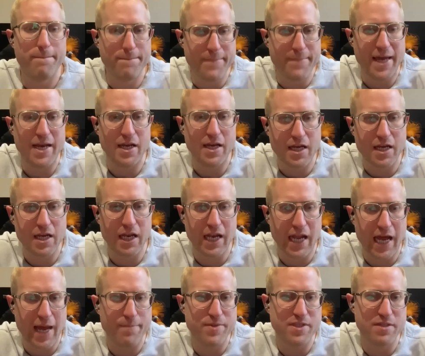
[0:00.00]
better
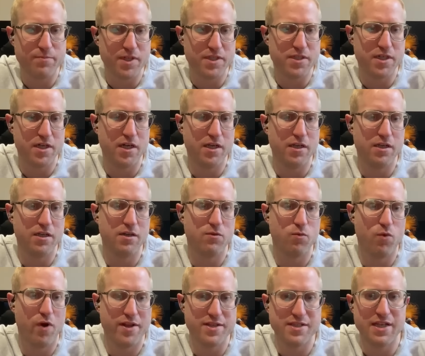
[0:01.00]
collabs to be done
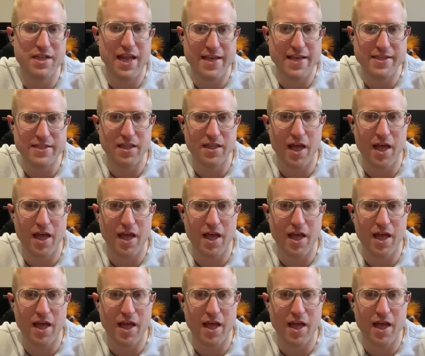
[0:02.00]
where it's less